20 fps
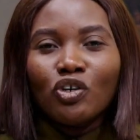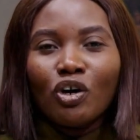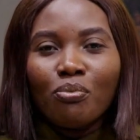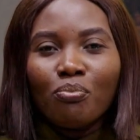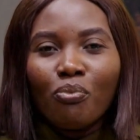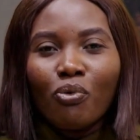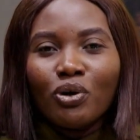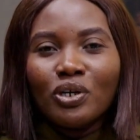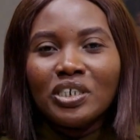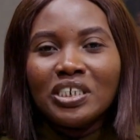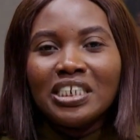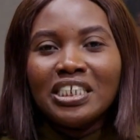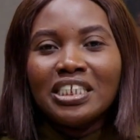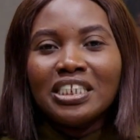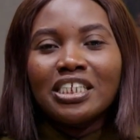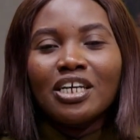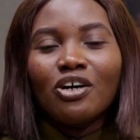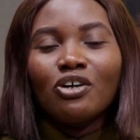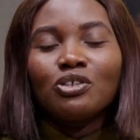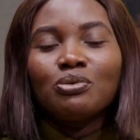more
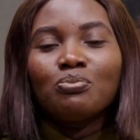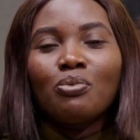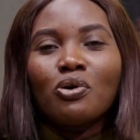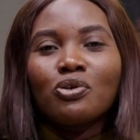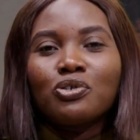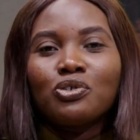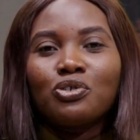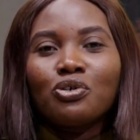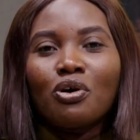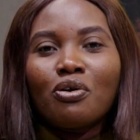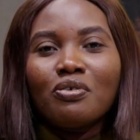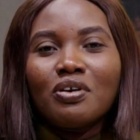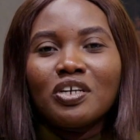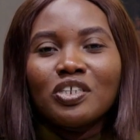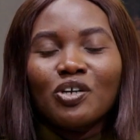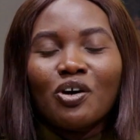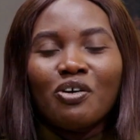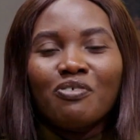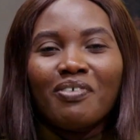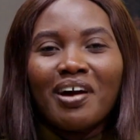details, more stories
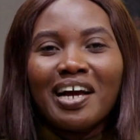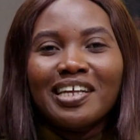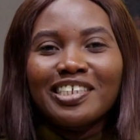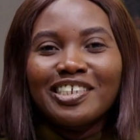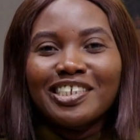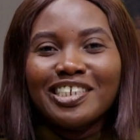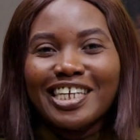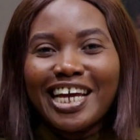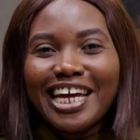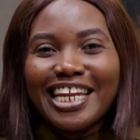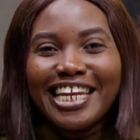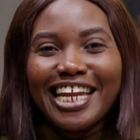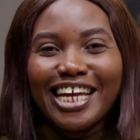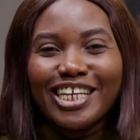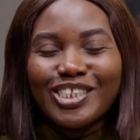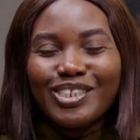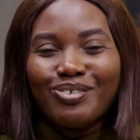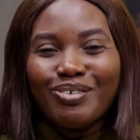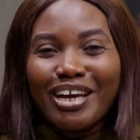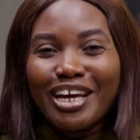on Rise and Shine
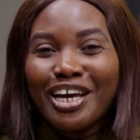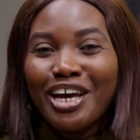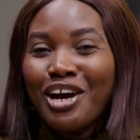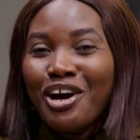next week.